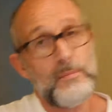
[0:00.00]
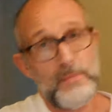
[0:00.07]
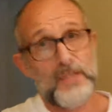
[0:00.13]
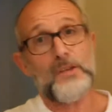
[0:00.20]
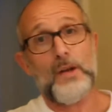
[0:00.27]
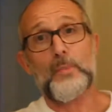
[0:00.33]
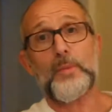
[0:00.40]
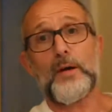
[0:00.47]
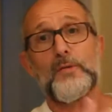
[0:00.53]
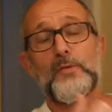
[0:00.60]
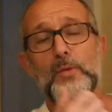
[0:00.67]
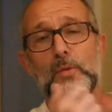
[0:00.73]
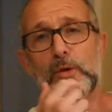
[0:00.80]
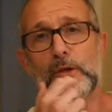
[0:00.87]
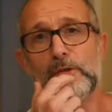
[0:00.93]
that's how
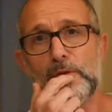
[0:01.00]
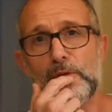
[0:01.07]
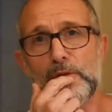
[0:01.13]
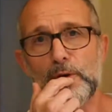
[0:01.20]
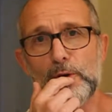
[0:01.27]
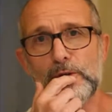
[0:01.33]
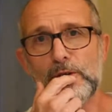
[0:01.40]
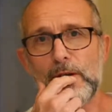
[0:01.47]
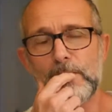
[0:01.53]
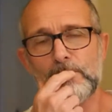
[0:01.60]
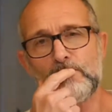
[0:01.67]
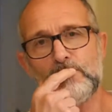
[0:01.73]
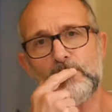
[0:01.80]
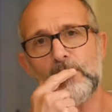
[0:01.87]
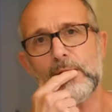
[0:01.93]
powerful words and thoughts are.
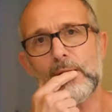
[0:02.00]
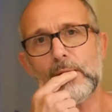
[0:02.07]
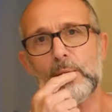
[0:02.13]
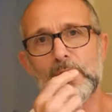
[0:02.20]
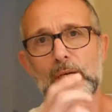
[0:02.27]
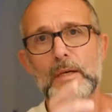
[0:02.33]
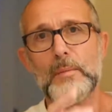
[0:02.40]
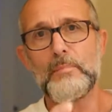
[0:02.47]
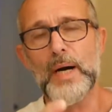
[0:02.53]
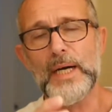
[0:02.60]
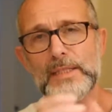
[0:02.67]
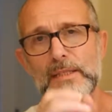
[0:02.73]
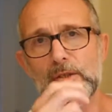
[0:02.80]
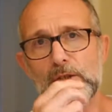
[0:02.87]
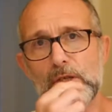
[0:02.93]
When you
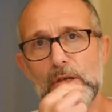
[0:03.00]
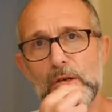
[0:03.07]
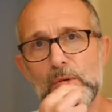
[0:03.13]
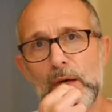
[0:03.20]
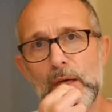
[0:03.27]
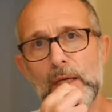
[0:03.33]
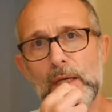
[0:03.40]
combine the two